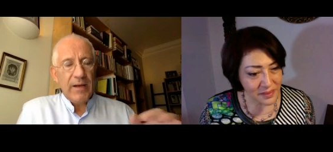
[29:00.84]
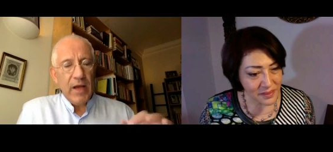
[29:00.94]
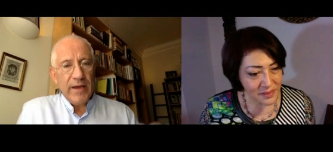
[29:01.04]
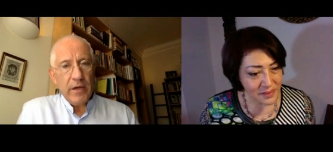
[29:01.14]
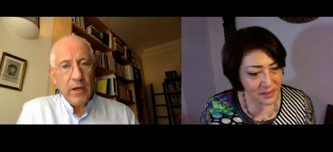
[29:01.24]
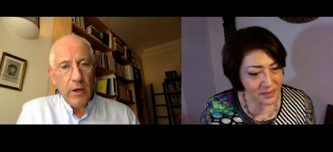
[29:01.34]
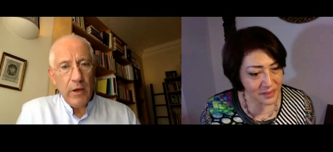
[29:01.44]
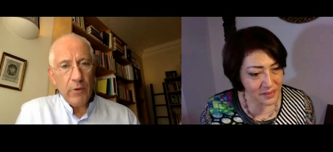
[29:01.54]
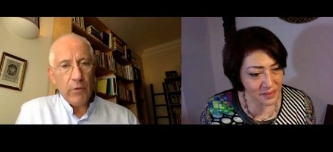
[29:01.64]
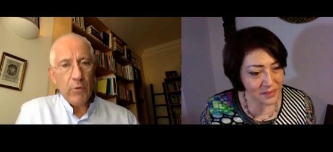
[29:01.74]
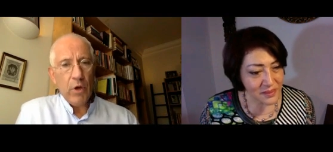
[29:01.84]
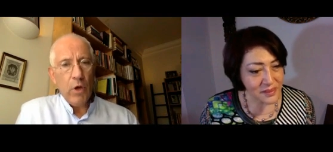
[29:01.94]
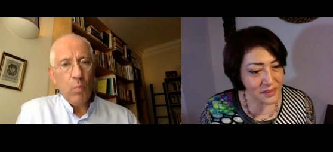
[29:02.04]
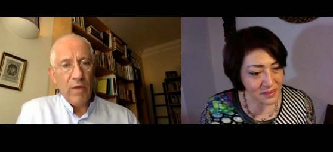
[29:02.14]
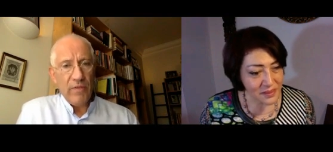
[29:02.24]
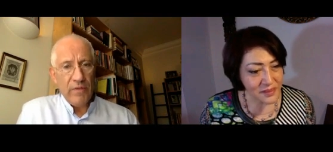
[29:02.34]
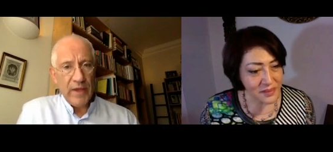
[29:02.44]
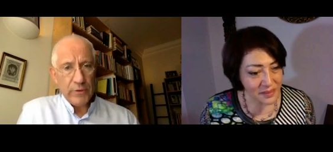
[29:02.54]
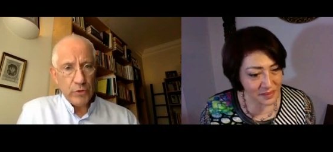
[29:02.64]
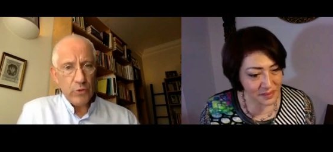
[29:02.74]
Speaker 1: I know whether they're
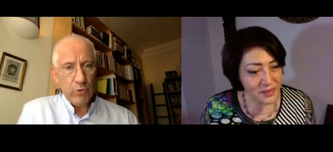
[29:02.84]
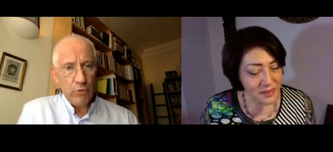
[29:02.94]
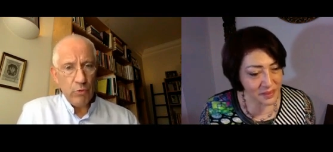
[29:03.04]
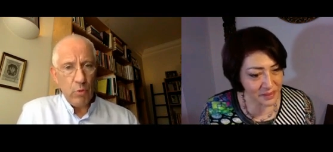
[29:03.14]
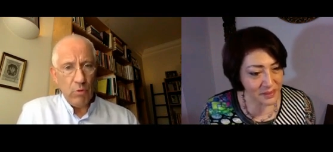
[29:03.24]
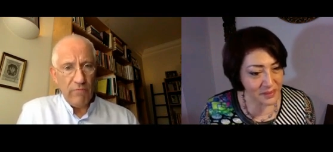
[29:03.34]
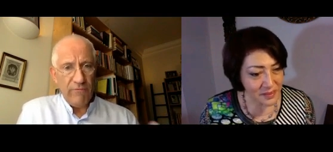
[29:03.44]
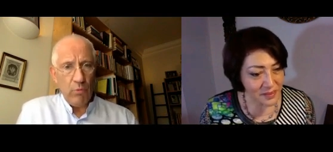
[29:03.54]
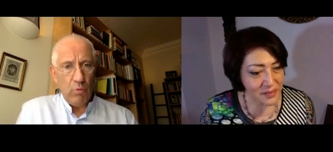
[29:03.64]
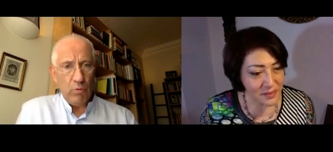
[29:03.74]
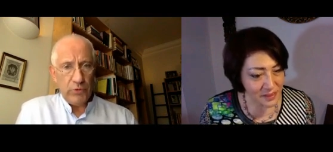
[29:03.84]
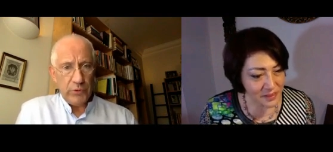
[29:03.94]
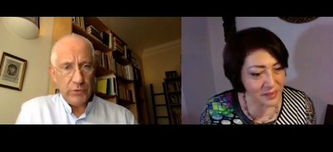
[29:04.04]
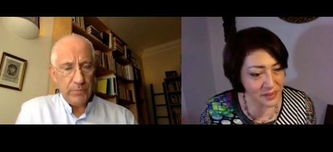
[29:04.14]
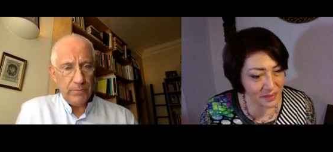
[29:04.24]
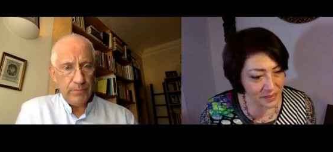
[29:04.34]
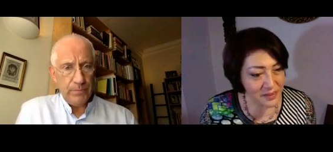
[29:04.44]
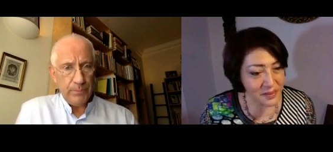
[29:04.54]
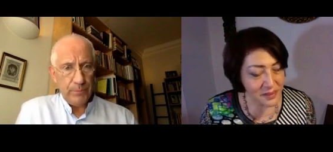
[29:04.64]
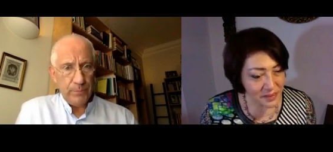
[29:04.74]
true or false.
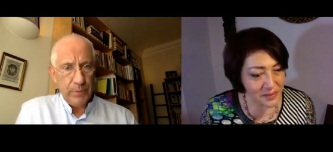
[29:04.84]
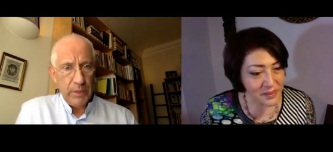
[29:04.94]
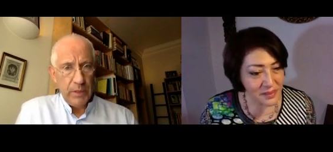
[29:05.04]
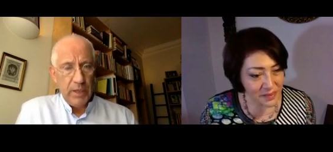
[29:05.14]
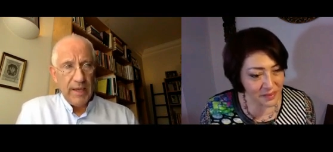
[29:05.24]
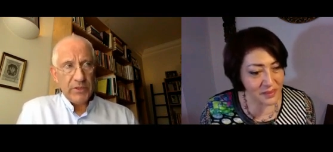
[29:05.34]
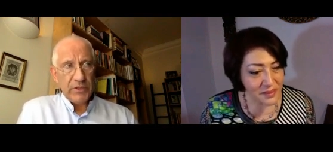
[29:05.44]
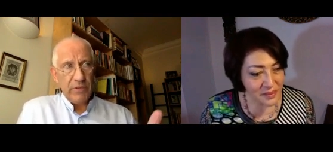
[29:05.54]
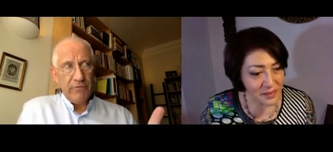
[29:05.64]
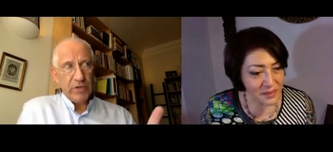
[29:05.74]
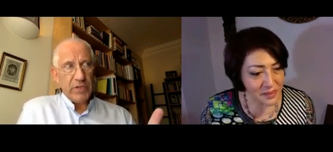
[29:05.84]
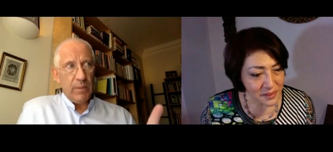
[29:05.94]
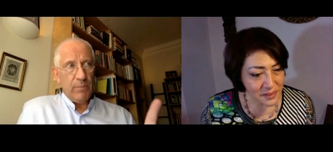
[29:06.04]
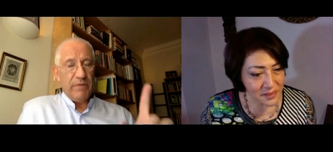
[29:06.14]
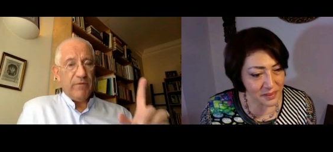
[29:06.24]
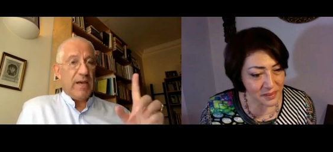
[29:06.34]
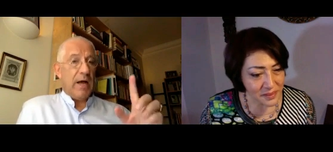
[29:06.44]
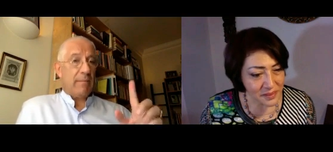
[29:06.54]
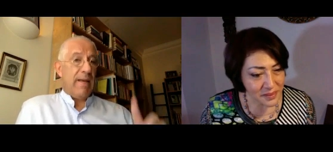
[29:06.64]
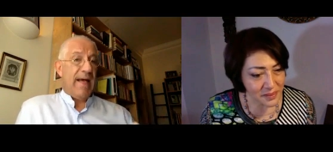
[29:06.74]
And so, for example, the young
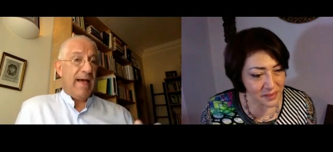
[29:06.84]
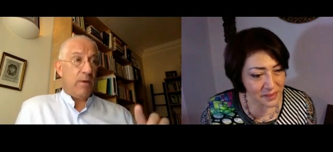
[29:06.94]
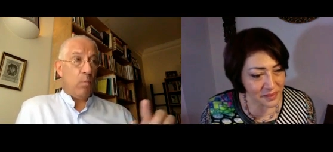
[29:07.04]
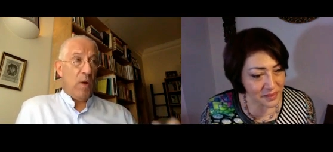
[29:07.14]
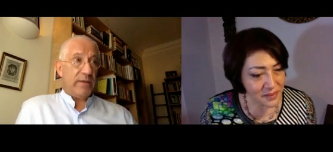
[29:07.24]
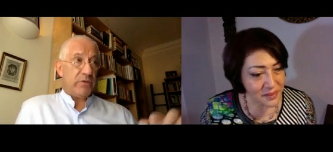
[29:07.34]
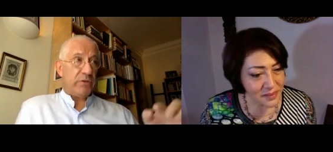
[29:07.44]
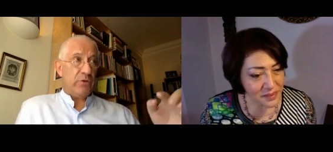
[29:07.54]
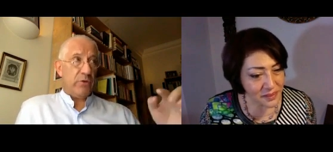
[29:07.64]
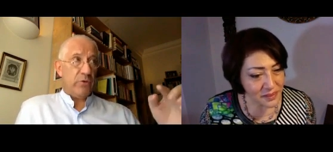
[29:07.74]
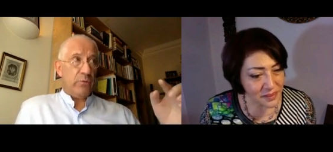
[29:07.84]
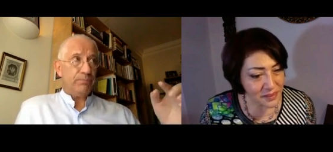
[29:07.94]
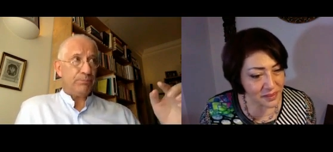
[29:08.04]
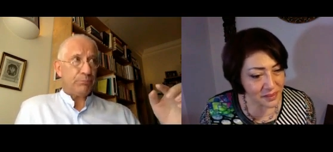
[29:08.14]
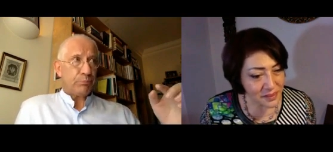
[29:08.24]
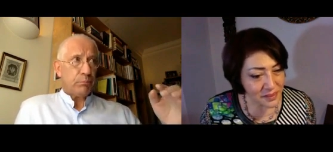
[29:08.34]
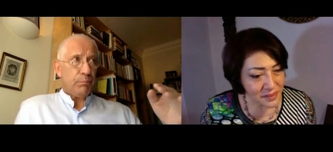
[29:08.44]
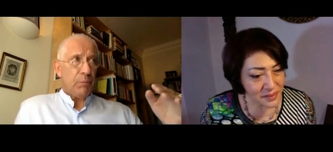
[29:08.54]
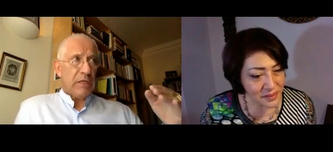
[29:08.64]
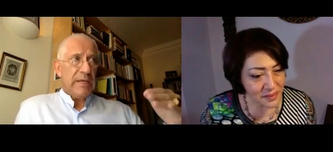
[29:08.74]
man went to
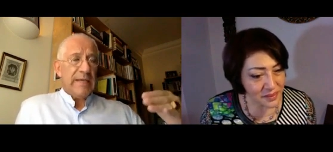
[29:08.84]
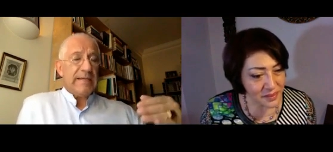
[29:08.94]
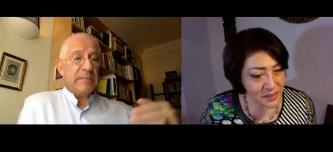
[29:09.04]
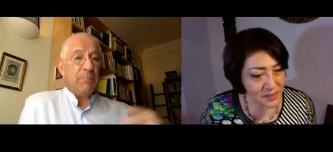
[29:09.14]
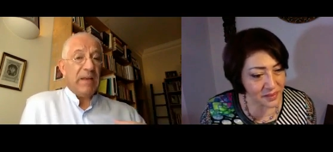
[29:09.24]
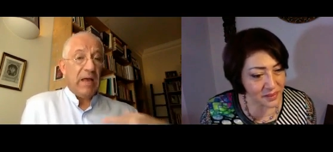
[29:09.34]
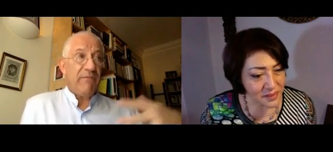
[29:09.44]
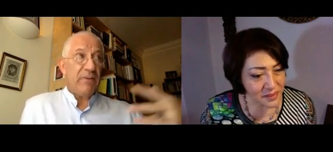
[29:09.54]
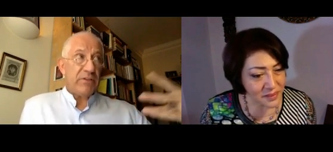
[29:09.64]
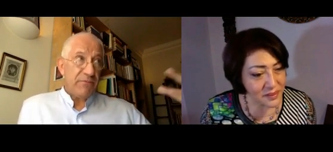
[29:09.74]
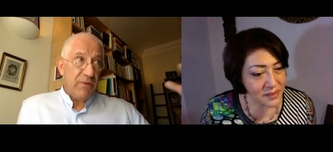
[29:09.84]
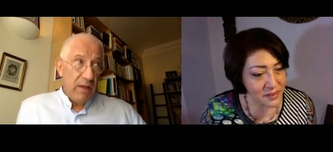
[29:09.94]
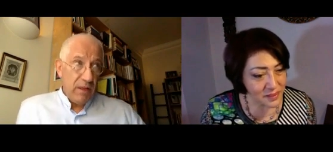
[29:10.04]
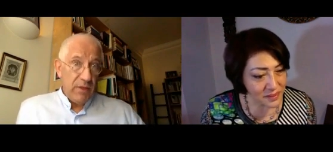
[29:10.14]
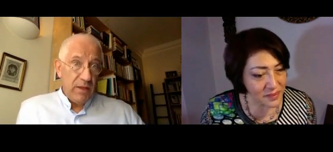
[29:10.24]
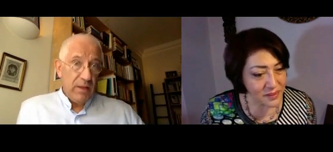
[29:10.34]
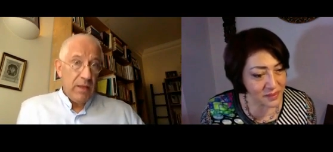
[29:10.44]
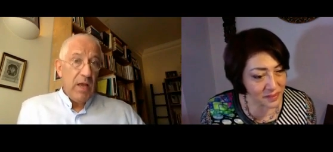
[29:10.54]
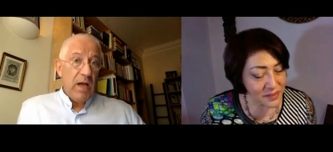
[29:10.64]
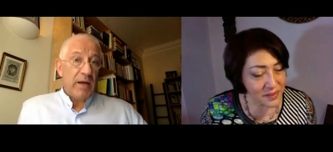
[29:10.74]
his beloved's father
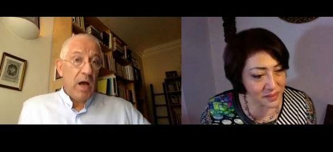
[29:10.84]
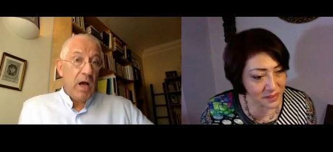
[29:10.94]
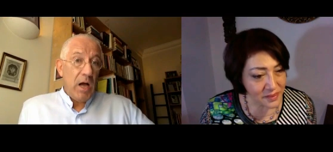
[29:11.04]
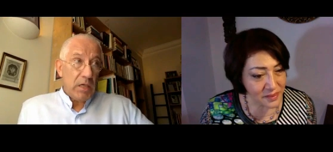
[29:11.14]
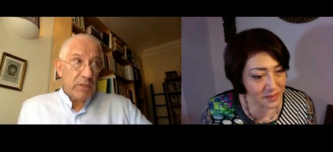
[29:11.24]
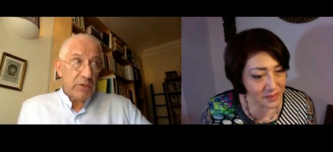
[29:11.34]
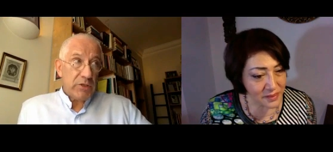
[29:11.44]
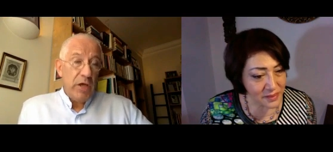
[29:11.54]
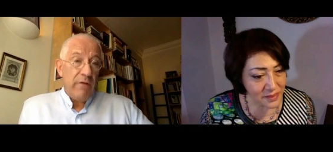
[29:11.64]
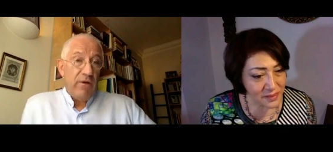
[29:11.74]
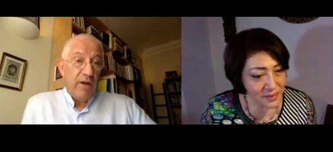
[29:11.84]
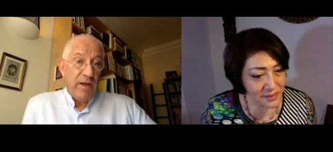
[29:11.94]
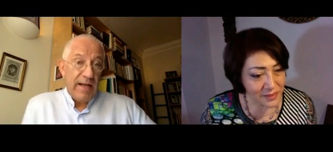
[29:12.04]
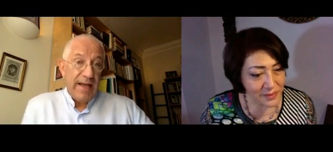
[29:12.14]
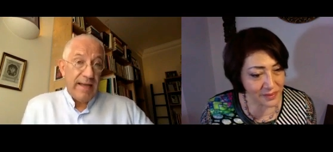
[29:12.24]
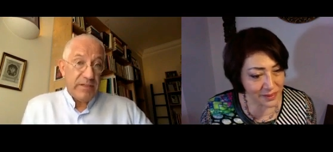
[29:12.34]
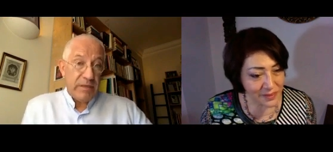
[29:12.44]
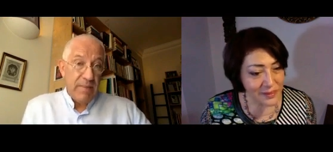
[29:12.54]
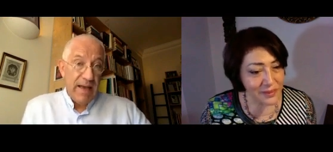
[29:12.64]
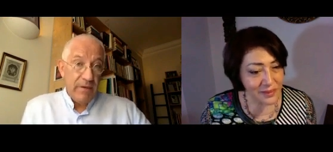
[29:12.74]
and asked for her hand
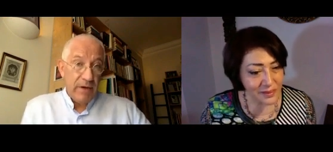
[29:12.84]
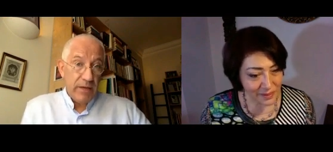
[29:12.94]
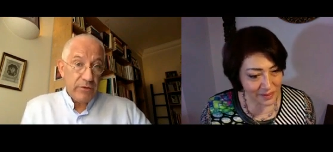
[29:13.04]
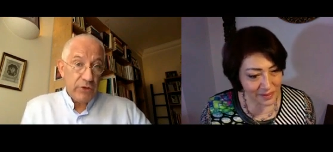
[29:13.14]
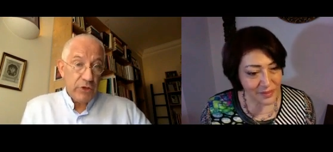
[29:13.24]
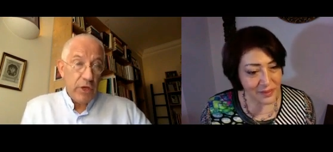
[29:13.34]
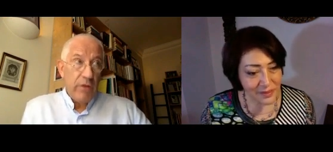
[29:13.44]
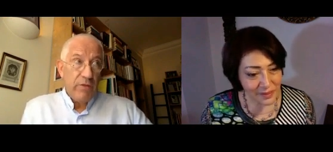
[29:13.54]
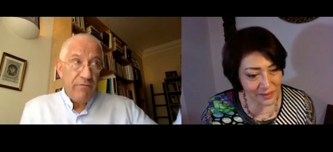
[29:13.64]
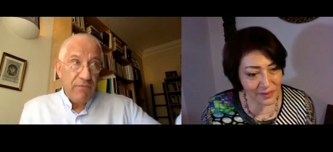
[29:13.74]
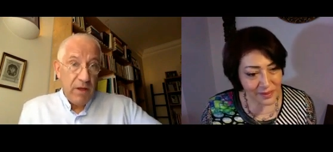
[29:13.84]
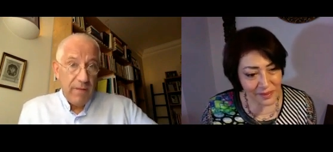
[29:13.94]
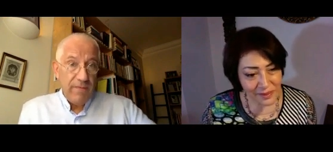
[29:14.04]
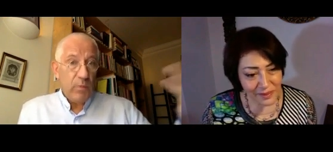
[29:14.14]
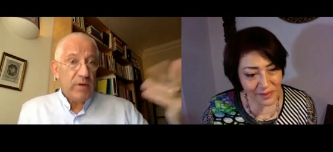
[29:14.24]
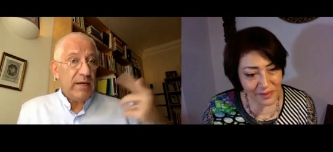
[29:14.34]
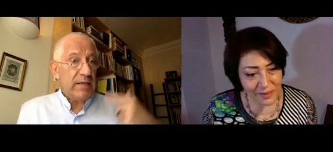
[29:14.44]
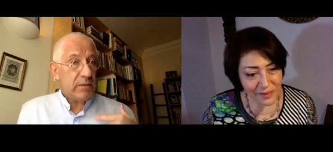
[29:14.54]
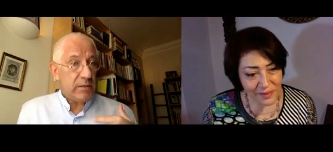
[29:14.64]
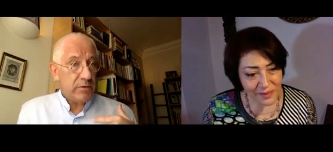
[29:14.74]
in marriage. The father listened
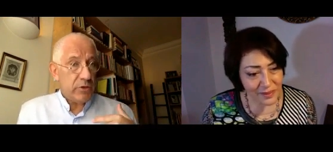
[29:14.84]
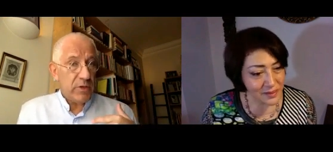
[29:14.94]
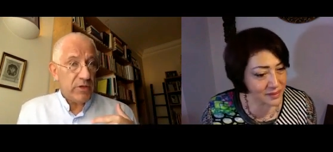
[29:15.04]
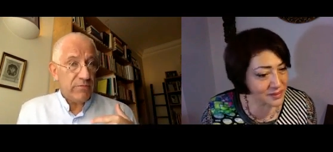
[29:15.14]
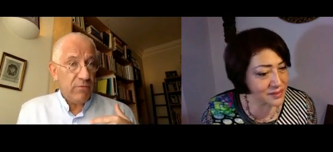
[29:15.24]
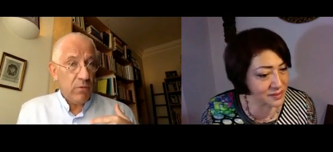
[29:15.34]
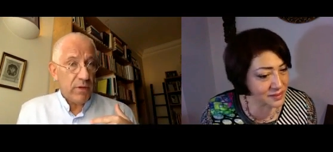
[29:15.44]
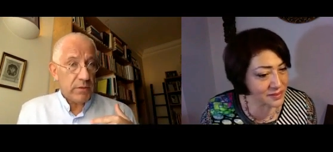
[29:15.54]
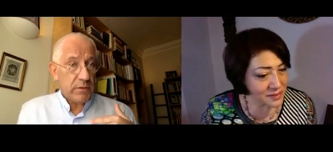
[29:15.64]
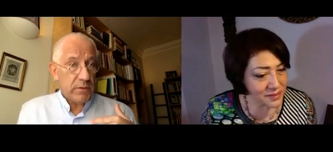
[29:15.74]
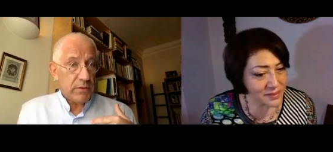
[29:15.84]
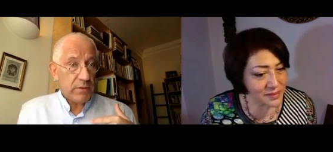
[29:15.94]
to his voice